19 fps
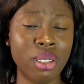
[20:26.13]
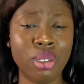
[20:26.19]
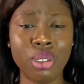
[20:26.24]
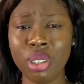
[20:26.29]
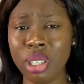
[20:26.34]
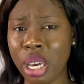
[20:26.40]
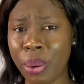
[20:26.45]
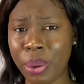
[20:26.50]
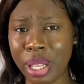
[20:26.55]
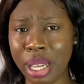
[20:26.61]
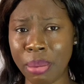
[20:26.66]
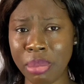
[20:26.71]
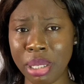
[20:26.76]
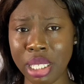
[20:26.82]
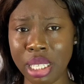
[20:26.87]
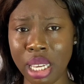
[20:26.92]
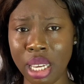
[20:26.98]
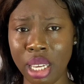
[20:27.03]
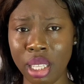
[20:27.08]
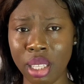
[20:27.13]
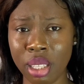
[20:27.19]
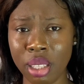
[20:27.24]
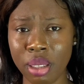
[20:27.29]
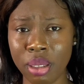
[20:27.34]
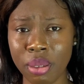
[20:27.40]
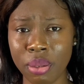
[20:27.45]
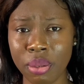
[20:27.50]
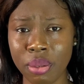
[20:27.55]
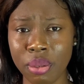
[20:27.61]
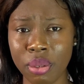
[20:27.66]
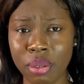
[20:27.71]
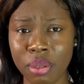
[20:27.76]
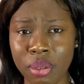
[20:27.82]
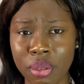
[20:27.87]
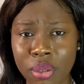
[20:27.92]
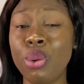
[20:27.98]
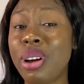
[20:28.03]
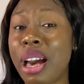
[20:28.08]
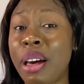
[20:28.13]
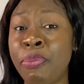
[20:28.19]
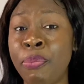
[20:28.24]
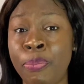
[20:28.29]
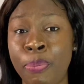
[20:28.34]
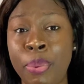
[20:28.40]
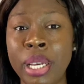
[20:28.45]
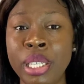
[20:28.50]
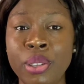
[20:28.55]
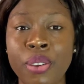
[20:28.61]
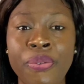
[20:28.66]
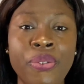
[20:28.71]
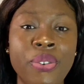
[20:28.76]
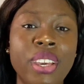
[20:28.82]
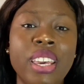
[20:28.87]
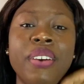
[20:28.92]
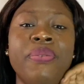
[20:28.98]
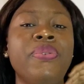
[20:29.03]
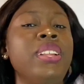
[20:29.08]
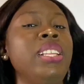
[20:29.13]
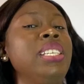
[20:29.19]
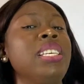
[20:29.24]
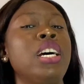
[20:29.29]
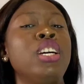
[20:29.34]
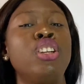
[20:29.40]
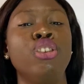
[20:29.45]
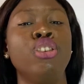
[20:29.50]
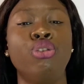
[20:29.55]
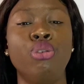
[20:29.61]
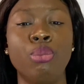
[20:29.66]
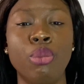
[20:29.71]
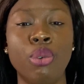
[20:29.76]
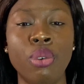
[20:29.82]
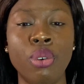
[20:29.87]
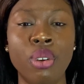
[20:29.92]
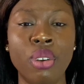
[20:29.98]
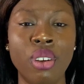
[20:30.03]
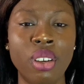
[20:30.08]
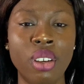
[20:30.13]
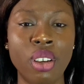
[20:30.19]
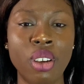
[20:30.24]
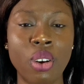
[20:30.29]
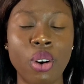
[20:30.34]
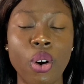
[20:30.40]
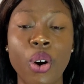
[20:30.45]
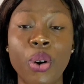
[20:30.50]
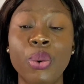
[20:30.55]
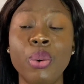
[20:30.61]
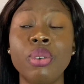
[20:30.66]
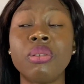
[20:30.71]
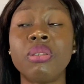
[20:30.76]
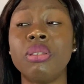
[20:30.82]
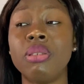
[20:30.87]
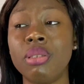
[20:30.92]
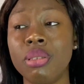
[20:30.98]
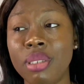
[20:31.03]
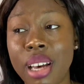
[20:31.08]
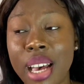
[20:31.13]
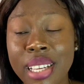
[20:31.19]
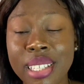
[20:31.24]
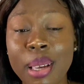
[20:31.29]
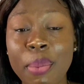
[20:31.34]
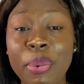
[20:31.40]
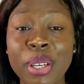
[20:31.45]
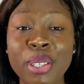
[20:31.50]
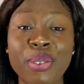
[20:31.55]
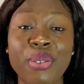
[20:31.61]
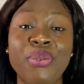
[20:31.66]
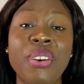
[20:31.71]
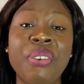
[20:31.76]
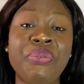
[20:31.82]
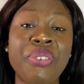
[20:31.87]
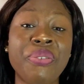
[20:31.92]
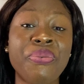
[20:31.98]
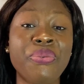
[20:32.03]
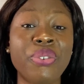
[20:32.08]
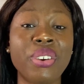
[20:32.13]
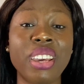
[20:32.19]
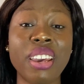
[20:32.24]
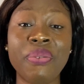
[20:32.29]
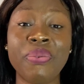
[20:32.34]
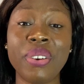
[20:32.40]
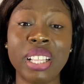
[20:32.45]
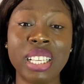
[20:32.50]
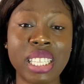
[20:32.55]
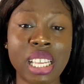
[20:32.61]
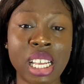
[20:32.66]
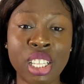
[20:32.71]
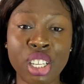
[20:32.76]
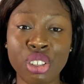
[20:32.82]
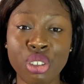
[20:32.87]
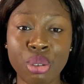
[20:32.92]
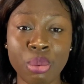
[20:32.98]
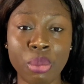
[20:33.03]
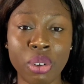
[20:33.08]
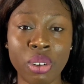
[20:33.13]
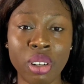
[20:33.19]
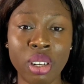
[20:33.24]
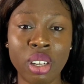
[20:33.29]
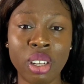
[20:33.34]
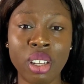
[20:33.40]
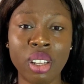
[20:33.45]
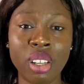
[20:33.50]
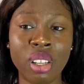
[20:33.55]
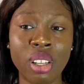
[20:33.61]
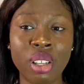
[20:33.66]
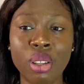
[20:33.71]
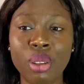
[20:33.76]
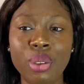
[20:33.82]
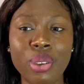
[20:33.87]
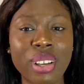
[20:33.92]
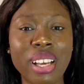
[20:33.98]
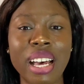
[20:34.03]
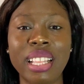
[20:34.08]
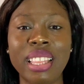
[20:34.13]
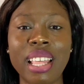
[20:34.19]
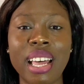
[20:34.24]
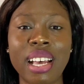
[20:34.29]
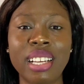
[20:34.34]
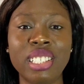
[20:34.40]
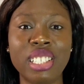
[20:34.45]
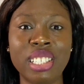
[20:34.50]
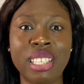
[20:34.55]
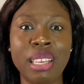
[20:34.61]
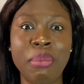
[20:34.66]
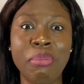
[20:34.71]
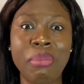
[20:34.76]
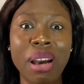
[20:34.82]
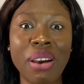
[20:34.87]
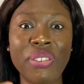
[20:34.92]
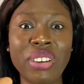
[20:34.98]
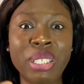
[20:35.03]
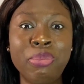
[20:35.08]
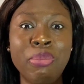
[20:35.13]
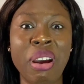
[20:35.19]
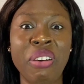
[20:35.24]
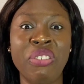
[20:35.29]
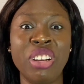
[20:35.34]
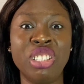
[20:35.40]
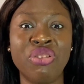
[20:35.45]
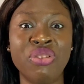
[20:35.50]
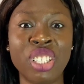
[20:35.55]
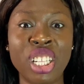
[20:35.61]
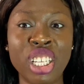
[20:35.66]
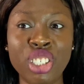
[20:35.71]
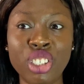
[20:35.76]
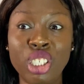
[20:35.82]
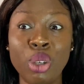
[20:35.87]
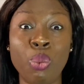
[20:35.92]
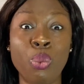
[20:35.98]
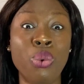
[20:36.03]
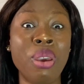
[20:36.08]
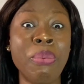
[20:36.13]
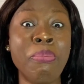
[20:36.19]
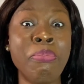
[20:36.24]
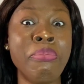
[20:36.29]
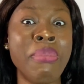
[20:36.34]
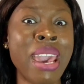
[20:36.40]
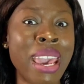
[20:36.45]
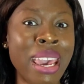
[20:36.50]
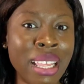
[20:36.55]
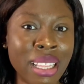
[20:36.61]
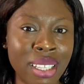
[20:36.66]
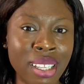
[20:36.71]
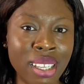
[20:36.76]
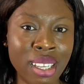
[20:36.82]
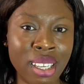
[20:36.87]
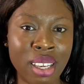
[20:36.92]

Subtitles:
Do you get what I'm saying? Look at Pastor Funke Felix Adejumo. Reverend Funke Felix Adejumo. Look at her. She's a marriage relationship. Women.